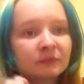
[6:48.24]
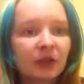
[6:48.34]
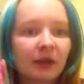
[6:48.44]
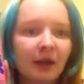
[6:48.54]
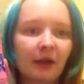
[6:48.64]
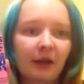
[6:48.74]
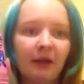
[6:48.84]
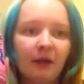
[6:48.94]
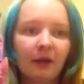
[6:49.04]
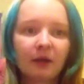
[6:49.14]
So yeah,
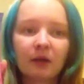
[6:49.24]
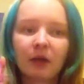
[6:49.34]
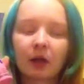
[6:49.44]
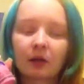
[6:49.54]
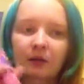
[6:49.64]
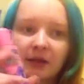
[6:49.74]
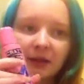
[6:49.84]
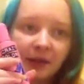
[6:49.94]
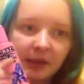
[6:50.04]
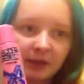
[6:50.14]
I
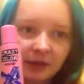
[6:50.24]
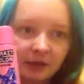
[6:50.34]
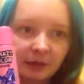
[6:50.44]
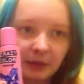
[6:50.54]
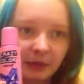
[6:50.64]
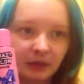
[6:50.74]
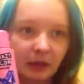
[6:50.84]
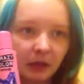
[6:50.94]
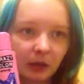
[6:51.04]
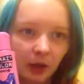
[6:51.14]
consider this to be
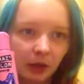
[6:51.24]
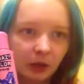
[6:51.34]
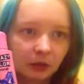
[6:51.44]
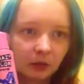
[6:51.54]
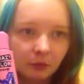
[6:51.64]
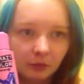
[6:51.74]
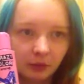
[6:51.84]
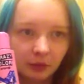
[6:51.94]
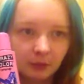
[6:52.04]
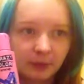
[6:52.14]
a good
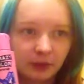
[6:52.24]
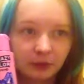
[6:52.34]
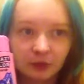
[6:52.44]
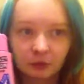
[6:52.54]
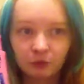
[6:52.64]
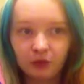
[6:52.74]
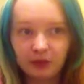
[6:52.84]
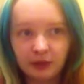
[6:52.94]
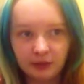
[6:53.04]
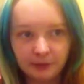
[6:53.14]
blue because it's
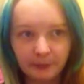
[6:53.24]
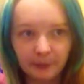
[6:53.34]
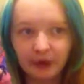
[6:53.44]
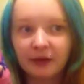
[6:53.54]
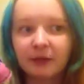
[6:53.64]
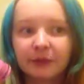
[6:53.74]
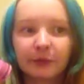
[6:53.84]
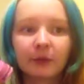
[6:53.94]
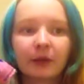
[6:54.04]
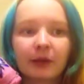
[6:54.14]
really bright and it's
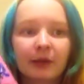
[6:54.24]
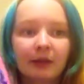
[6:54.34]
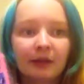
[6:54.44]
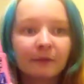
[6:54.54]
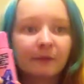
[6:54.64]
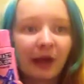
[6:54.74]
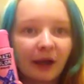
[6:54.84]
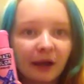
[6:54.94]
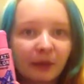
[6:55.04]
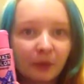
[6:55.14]
really
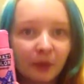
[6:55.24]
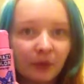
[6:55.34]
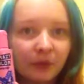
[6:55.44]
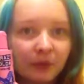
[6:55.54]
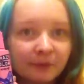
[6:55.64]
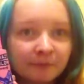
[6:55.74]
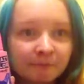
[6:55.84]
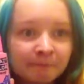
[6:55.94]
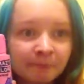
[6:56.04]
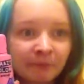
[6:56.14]
vibrant,
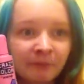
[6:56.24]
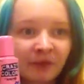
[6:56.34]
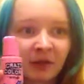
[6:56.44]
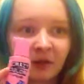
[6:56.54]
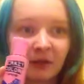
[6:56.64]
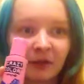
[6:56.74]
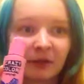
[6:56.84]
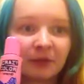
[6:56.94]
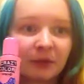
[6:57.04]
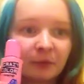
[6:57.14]

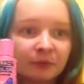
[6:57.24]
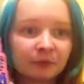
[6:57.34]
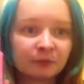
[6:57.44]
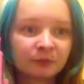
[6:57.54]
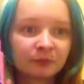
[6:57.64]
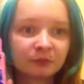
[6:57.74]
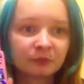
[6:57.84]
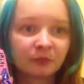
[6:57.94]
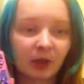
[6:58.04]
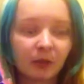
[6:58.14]
and
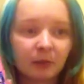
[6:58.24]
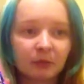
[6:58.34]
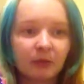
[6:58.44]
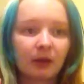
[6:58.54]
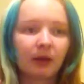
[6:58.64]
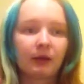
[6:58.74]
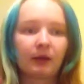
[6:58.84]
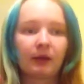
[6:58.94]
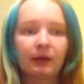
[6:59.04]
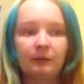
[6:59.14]
I'm
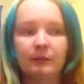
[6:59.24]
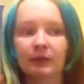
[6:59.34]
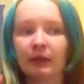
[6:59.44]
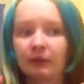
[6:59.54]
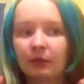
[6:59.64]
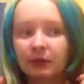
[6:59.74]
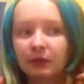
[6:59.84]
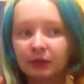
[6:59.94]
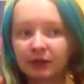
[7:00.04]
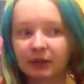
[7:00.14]
definitely going
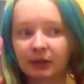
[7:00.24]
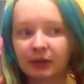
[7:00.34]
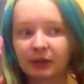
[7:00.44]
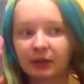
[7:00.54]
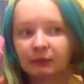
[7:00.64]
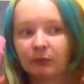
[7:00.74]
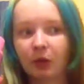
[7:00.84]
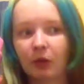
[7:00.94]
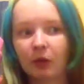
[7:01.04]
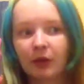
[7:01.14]
to dye the
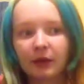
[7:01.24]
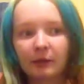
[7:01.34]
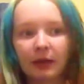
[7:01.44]
whole head of my